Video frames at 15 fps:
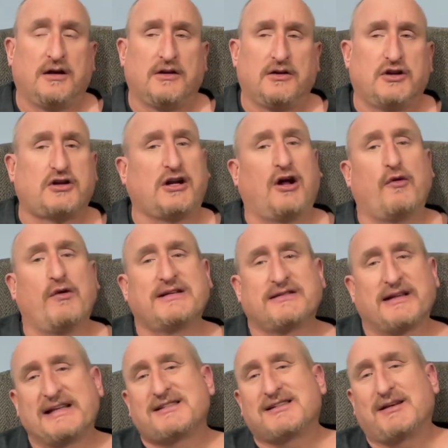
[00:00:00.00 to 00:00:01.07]
You can always
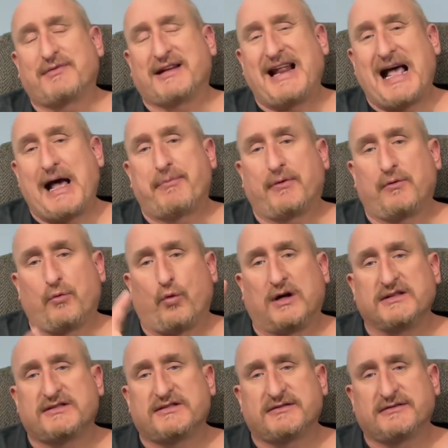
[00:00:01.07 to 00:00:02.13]
let something happen
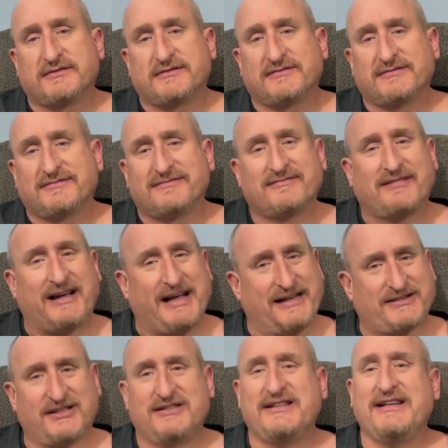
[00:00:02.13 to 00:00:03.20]
once.
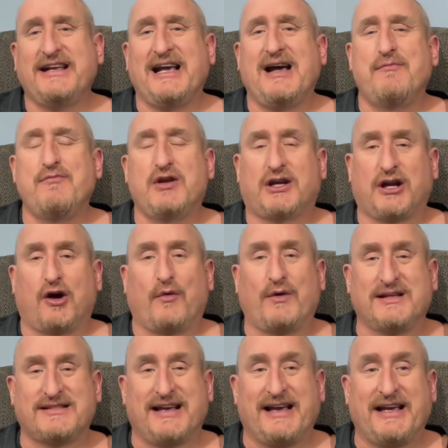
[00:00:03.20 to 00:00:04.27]
As a DM, you can
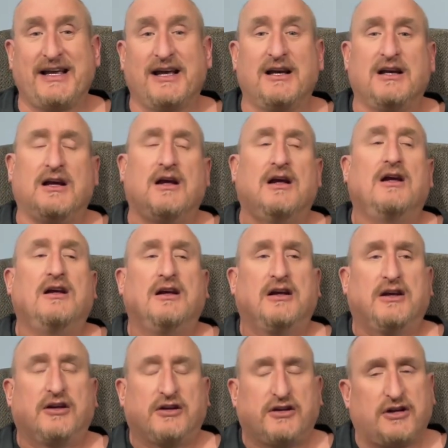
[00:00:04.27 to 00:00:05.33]
always say,
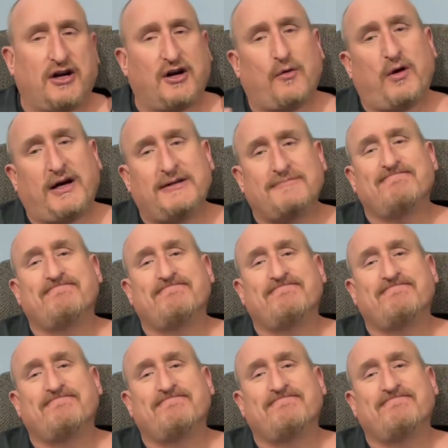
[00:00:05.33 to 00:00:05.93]
you know what?